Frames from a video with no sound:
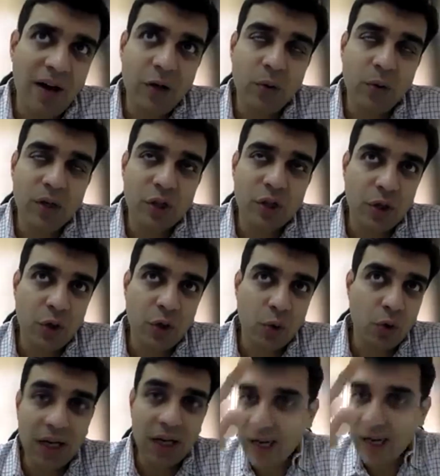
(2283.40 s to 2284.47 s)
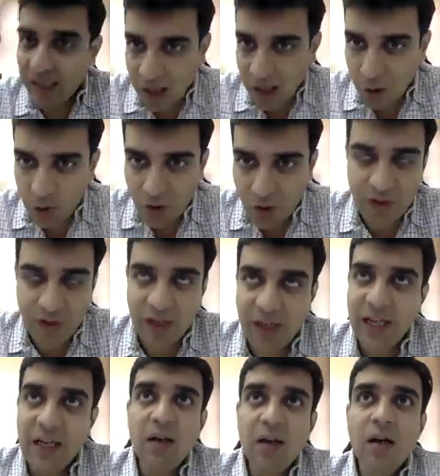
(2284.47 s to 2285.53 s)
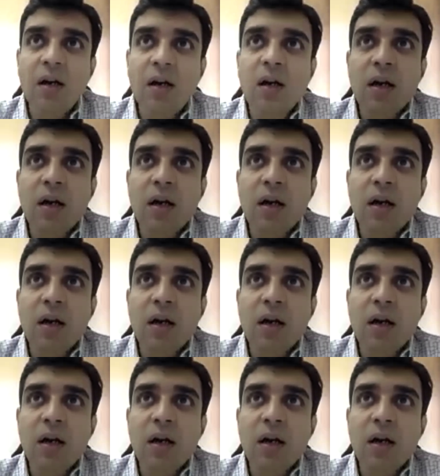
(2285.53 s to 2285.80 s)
of valuation to the next round of funding.